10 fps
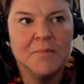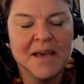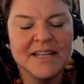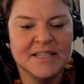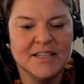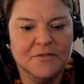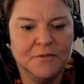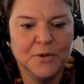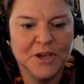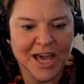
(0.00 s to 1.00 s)
Imagine
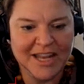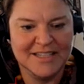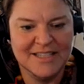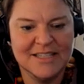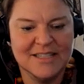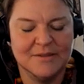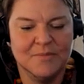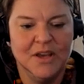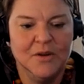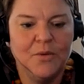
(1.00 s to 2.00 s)
if we had a
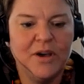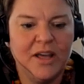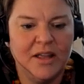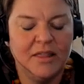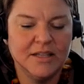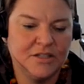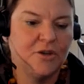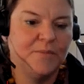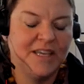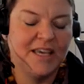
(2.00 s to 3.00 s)
system where this
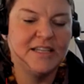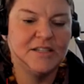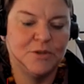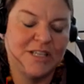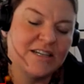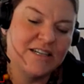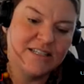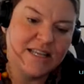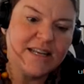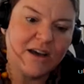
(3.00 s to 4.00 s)
communication was
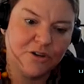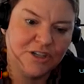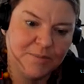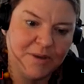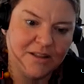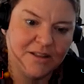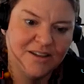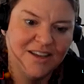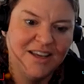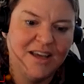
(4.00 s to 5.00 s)
actually sent out on email,
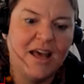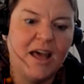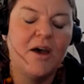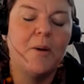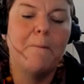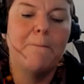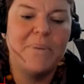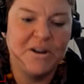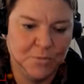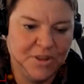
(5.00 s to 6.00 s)

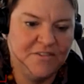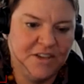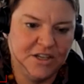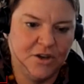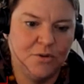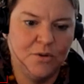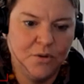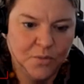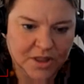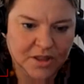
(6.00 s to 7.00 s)
but with a
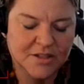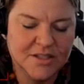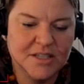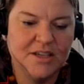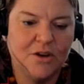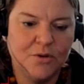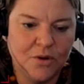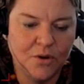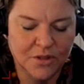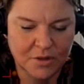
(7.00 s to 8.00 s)
video where the
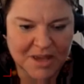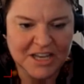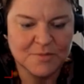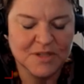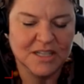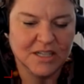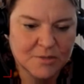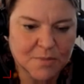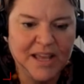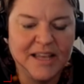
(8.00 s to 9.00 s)
CEO or the management
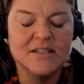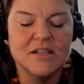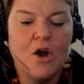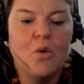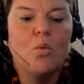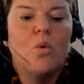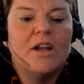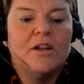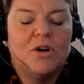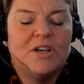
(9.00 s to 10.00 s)
explained
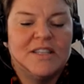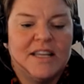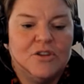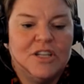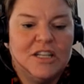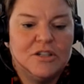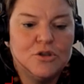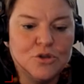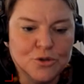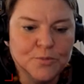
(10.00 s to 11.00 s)
what it was that you needed
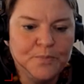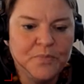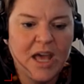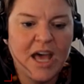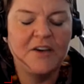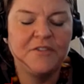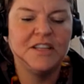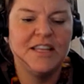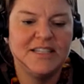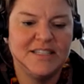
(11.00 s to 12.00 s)
to do.
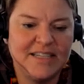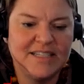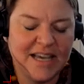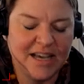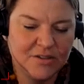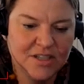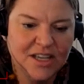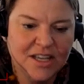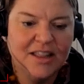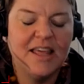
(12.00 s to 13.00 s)
After they'd sent it out,
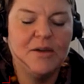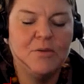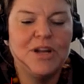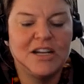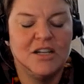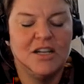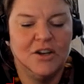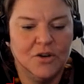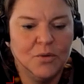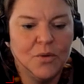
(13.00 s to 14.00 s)
they would actually
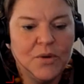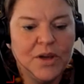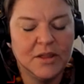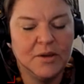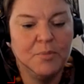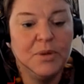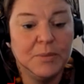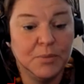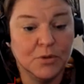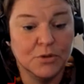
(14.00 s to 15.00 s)
know whether
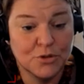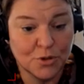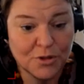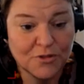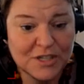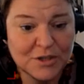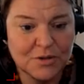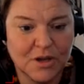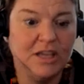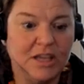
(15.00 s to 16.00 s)
people saw the
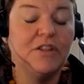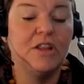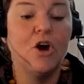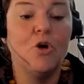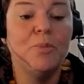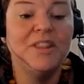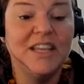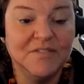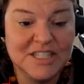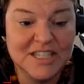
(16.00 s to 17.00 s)
video, even opened the